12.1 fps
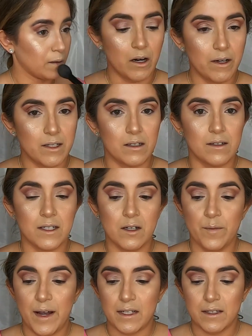Alright, so let's
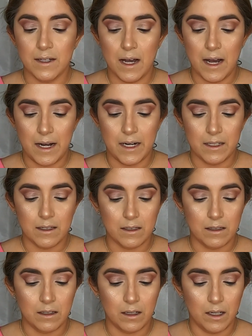go back to the eyes,